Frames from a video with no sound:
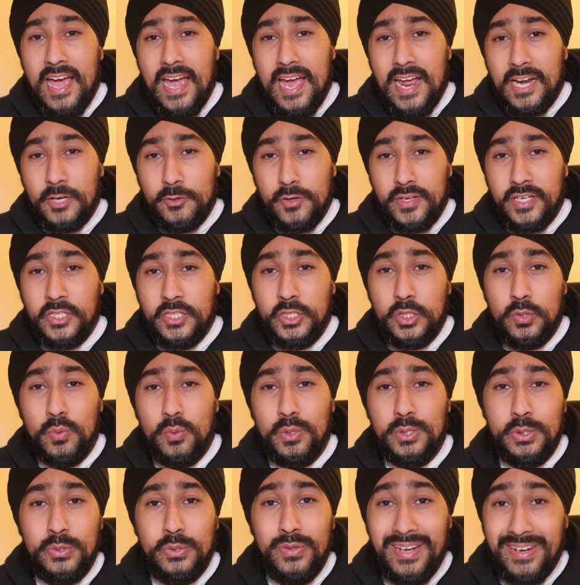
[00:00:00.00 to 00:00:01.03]

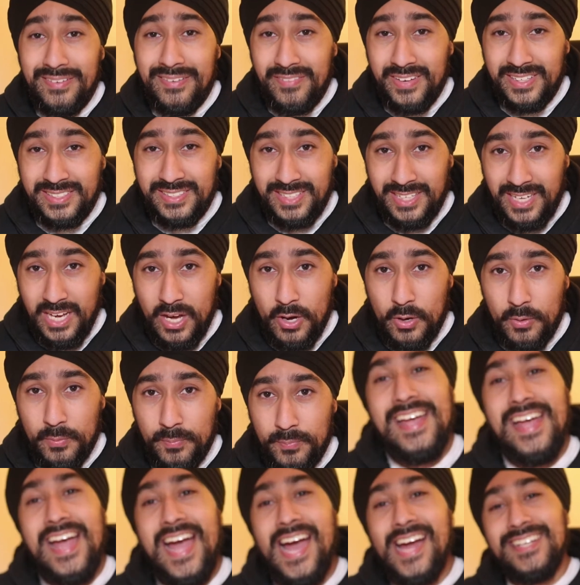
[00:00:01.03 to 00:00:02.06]
Trading212 Invest account,
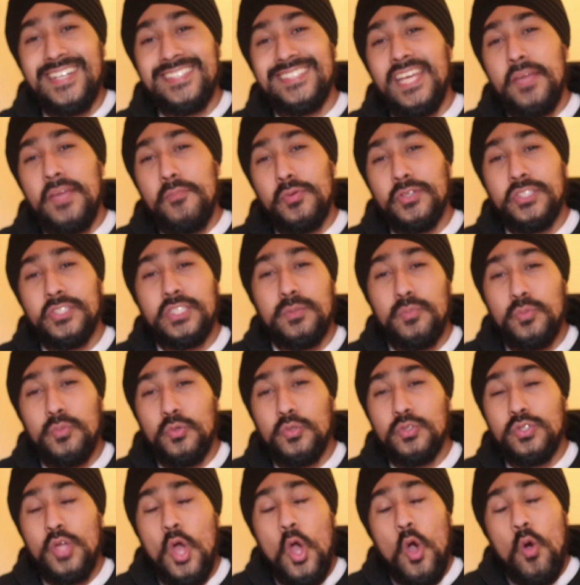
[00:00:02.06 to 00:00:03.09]
and the same
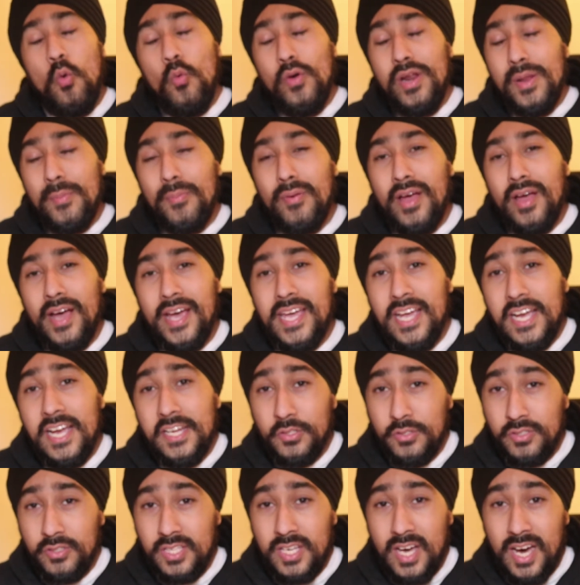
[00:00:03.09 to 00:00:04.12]
principles would apply
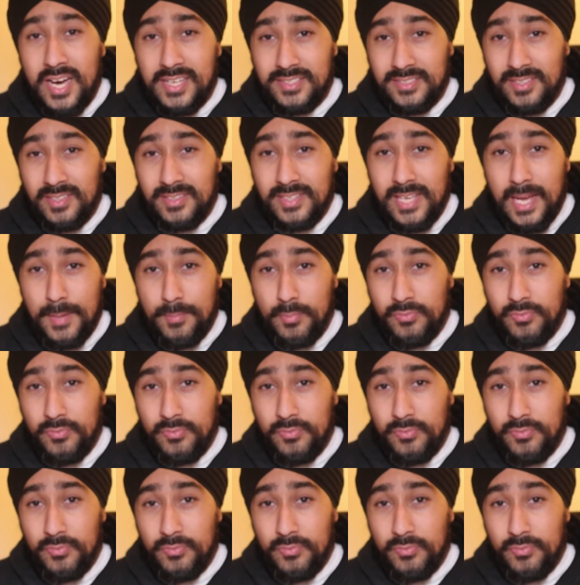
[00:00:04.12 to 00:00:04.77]
to the ISA type of